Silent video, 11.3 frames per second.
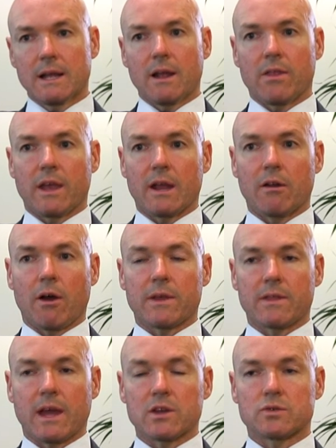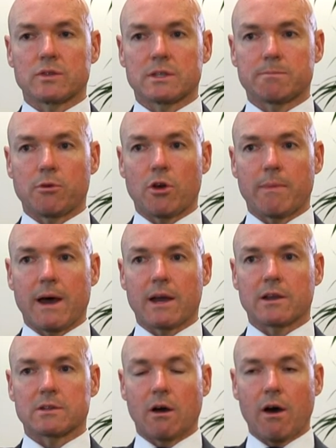then I think that should spur
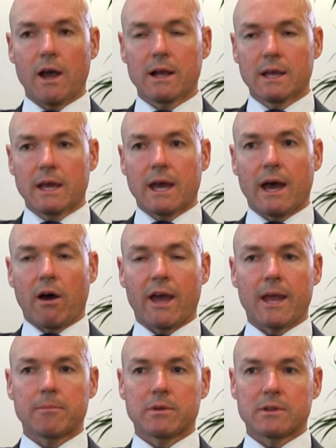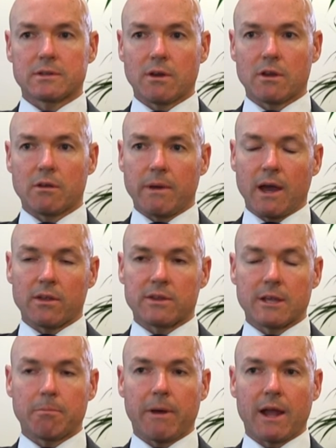markets higher. I am concerned about
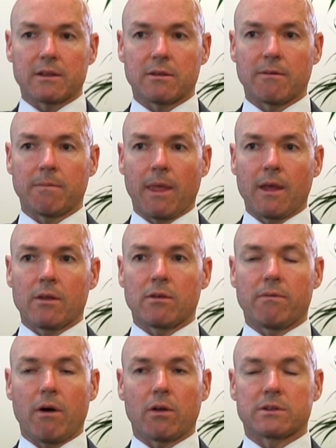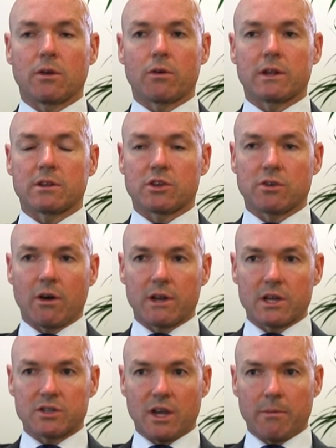the impact of the volatility in the
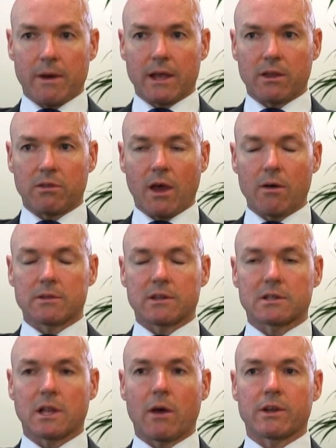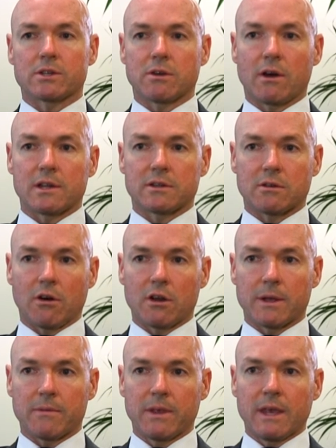Chinese share market, though, and the slowing Chinese
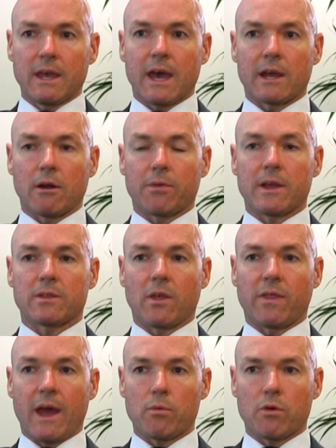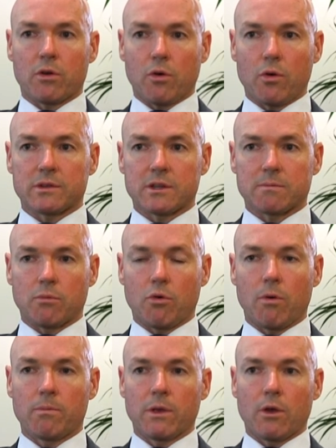economy. And I think that will cause us
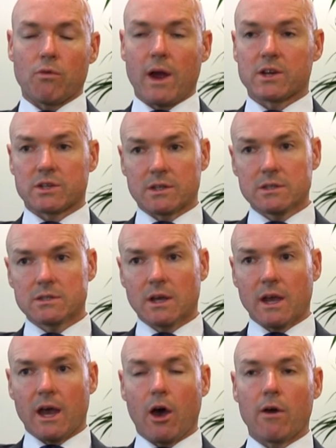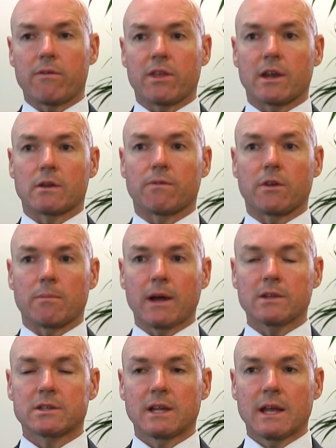more ructions over the next few
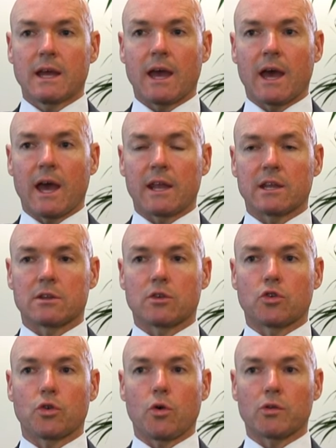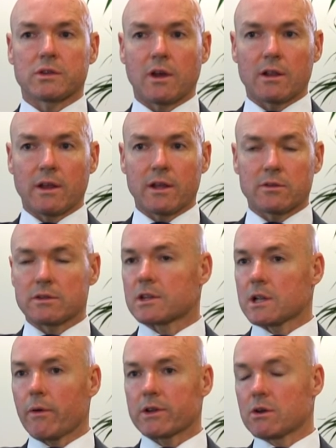months, and it could also lead to, and the
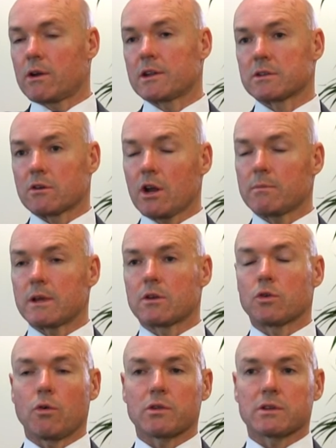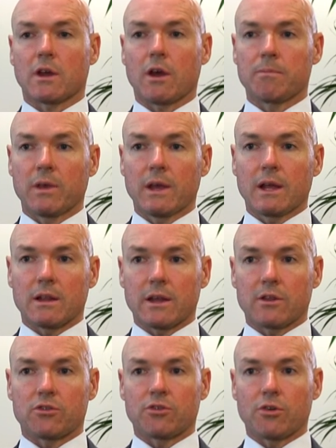slowing Chinese economy could also
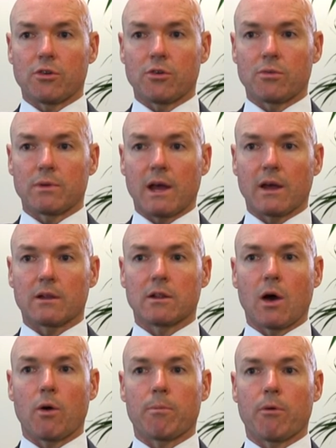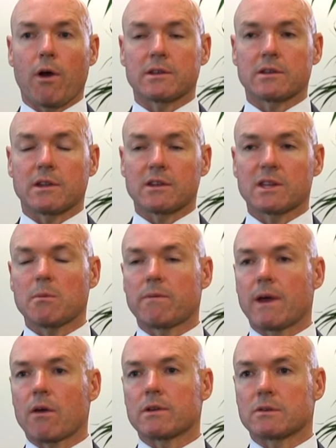lead to lower prices in some of
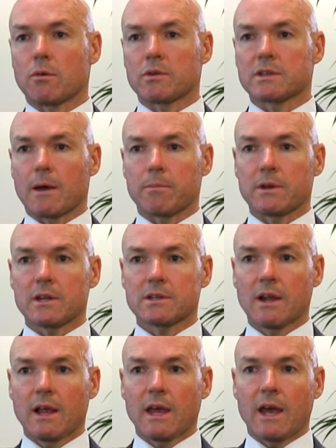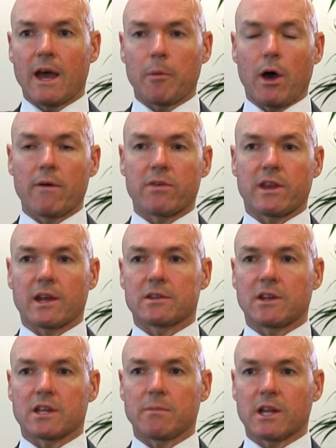our resource companies over the next
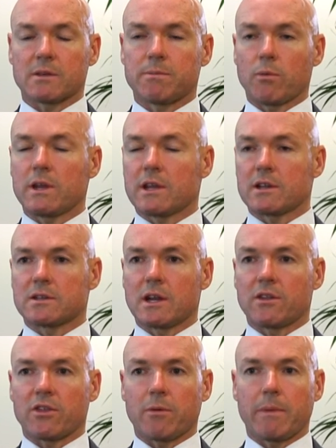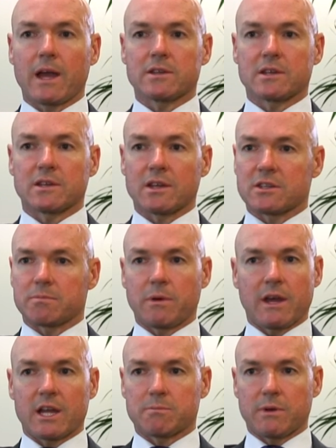6 months. But when you consider that the majors such as
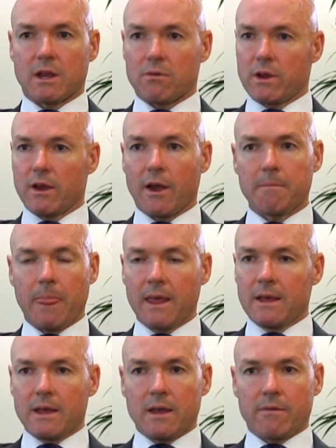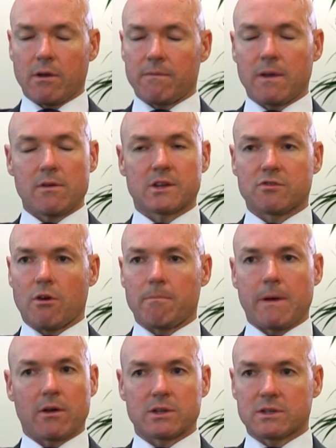BHP and Rio have got very strong
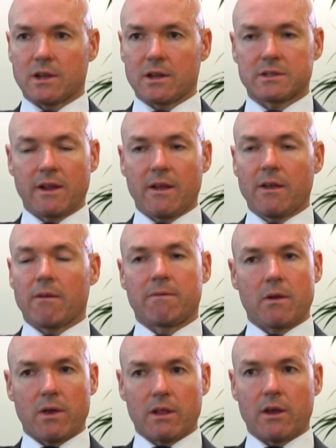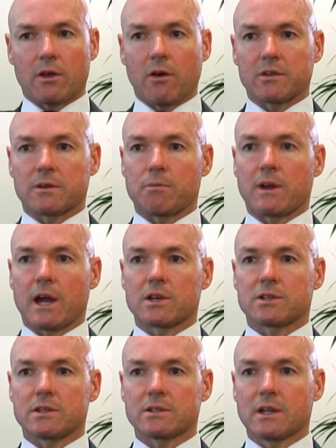balance sheets, very low cost of production,